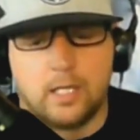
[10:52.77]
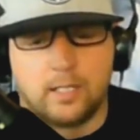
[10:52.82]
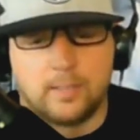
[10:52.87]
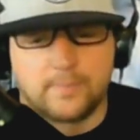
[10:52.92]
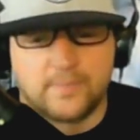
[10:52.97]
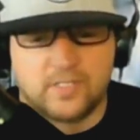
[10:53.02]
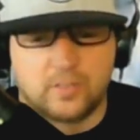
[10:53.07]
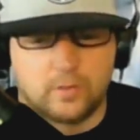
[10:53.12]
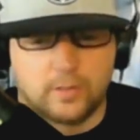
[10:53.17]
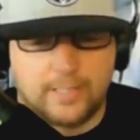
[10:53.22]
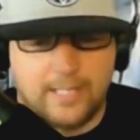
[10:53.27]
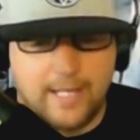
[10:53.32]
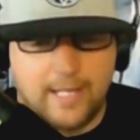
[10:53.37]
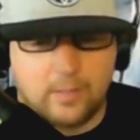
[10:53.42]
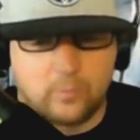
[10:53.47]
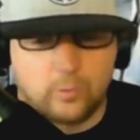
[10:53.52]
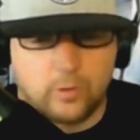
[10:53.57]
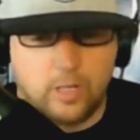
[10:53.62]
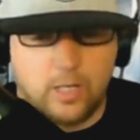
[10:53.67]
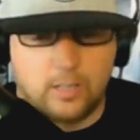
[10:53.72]
So
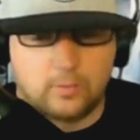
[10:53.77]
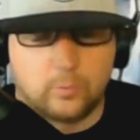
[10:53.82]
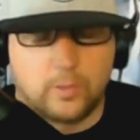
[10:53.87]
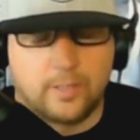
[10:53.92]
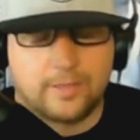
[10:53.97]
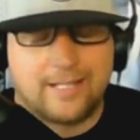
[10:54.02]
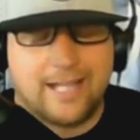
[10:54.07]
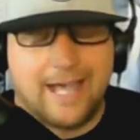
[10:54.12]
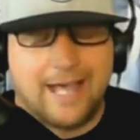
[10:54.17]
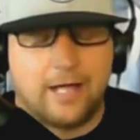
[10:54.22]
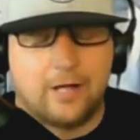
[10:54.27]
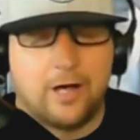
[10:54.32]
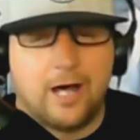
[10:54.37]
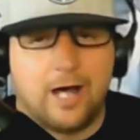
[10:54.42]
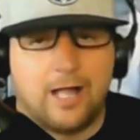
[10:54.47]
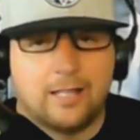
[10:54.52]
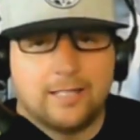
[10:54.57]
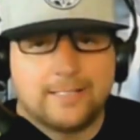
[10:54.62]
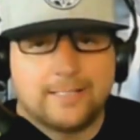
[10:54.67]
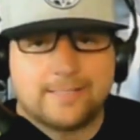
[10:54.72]
again, we're on with Kyle
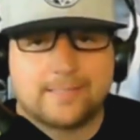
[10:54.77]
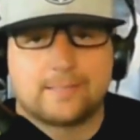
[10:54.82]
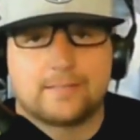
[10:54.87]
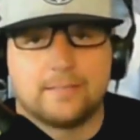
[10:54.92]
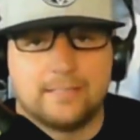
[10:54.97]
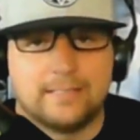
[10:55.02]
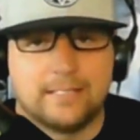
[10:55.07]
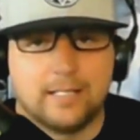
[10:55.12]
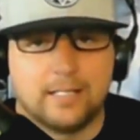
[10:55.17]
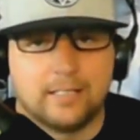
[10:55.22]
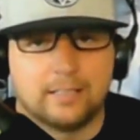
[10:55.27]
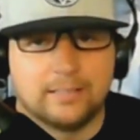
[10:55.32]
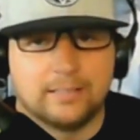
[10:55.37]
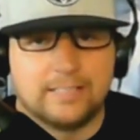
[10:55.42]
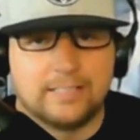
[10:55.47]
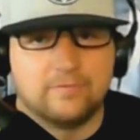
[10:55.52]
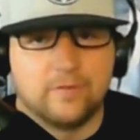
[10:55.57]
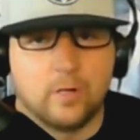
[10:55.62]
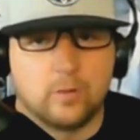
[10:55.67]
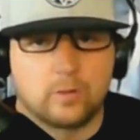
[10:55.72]
Hollis, the
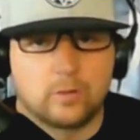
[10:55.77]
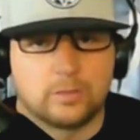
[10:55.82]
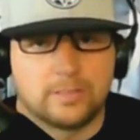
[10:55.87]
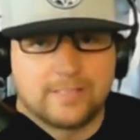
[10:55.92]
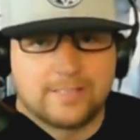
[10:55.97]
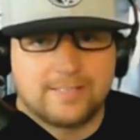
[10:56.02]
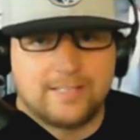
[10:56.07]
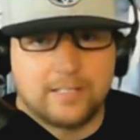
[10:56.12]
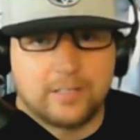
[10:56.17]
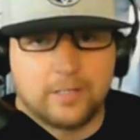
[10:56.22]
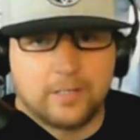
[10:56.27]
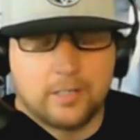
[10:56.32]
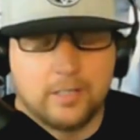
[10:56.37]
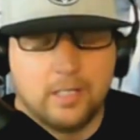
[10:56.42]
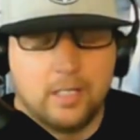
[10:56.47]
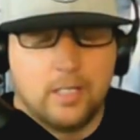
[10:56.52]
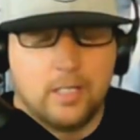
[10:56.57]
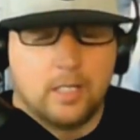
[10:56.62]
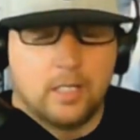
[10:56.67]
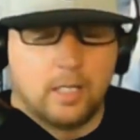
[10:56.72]
lead vocalist here.
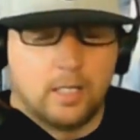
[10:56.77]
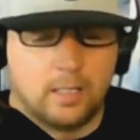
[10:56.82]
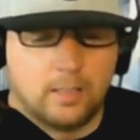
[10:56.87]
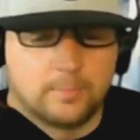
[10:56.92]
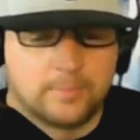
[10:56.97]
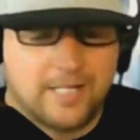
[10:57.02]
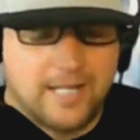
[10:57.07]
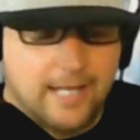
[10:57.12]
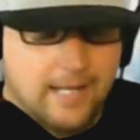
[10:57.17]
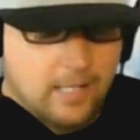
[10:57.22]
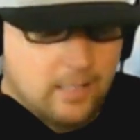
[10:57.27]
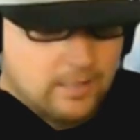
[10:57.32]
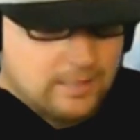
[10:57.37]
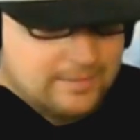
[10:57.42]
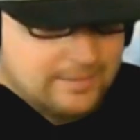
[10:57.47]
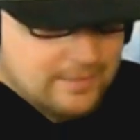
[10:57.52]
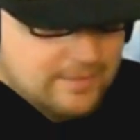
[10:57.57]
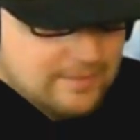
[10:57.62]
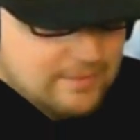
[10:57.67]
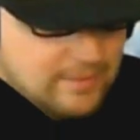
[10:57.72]
Kyle,
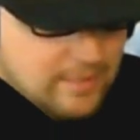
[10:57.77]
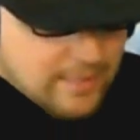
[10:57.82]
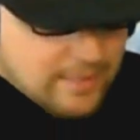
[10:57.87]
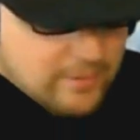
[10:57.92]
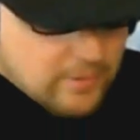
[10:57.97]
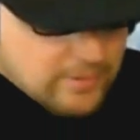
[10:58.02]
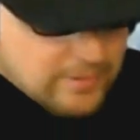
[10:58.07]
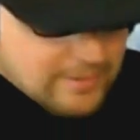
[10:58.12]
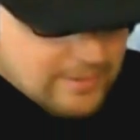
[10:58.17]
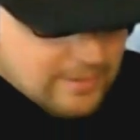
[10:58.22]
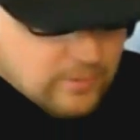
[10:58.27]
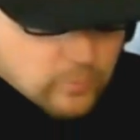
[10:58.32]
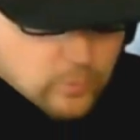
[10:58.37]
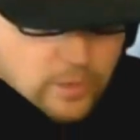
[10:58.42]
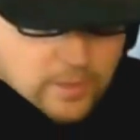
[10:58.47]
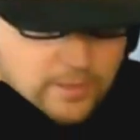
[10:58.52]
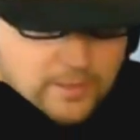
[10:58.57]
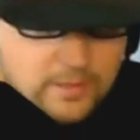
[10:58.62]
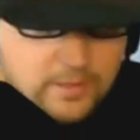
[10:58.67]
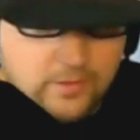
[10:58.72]
I know you need to
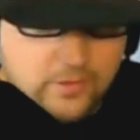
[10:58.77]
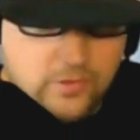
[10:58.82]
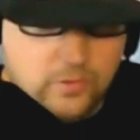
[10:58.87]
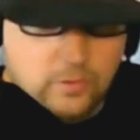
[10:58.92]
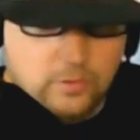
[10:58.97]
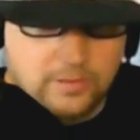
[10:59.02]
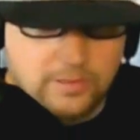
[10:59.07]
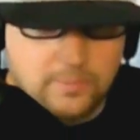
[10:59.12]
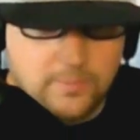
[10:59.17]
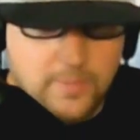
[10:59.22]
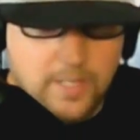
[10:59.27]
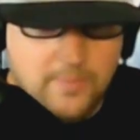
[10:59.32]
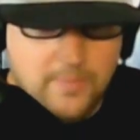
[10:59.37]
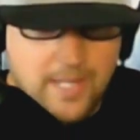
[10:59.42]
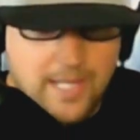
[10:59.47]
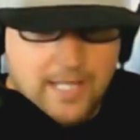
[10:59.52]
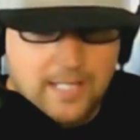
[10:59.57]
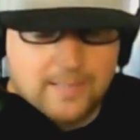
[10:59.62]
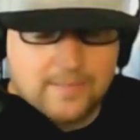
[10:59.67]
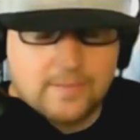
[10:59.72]
run here shortly, my
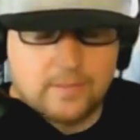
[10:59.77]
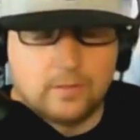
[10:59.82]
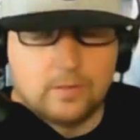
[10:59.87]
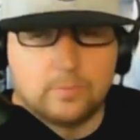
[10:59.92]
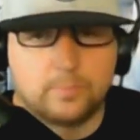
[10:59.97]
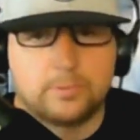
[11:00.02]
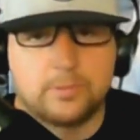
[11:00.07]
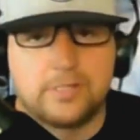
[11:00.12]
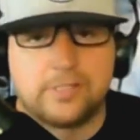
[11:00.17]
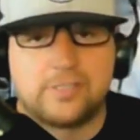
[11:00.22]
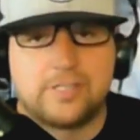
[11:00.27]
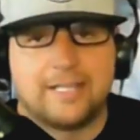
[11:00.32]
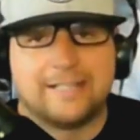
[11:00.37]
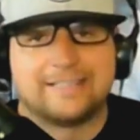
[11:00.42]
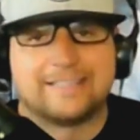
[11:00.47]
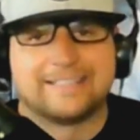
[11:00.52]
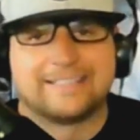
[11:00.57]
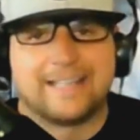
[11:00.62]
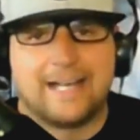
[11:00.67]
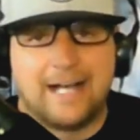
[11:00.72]
man. So
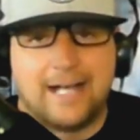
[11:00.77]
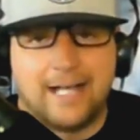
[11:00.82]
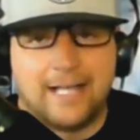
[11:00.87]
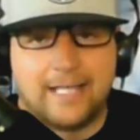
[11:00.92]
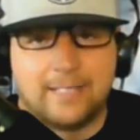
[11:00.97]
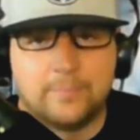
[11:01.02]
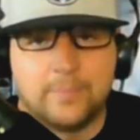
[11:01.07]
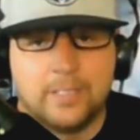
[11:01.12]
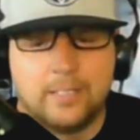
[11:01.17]
appreciate the time.